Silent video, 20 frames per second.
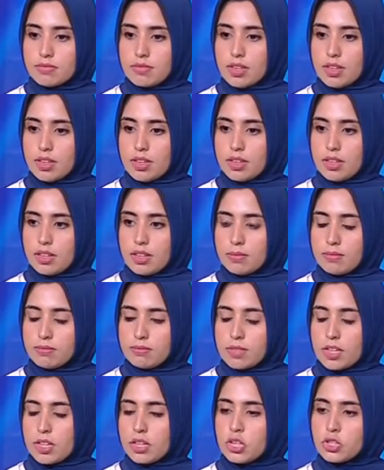
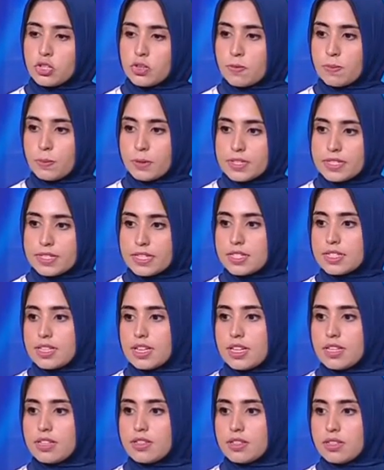initiative persons
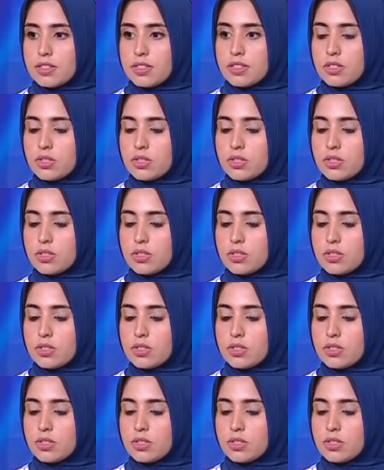and